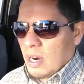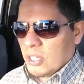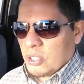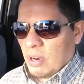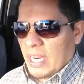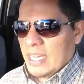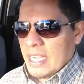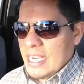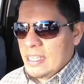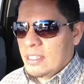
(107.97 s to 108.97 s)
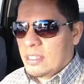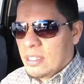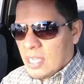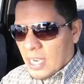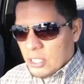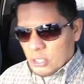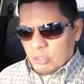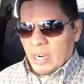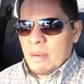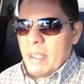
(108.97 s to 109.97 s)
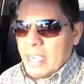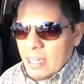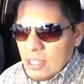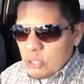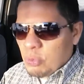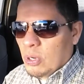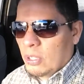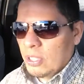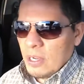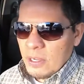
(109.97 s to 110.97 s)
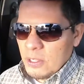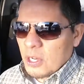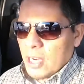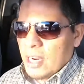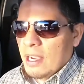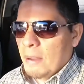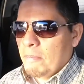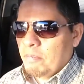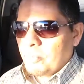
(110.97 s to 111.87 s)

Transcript: are trying to eat and you're trying to make it in this world, you're gonna